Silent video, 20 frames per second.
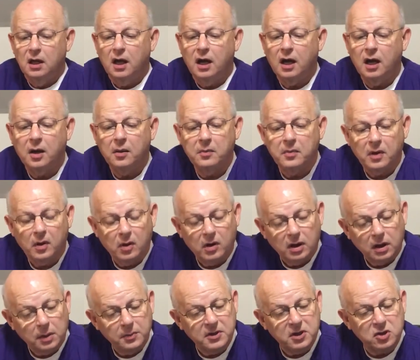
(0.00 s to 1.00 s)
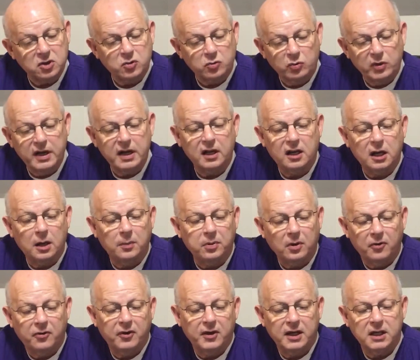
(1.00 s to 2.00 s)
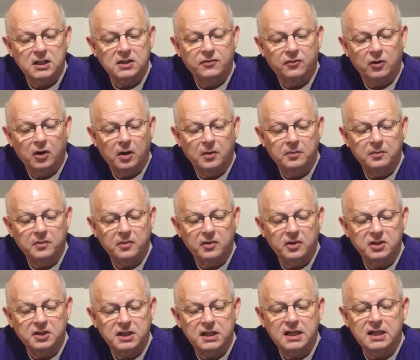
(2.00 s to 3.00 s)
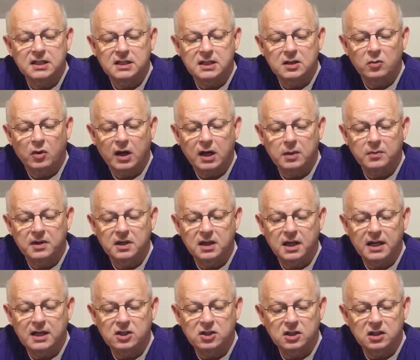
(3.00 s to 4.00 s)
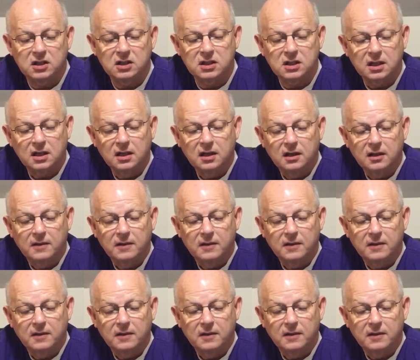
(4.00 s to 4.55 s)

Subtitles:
Let me just read a couple of things from the CDC recommendations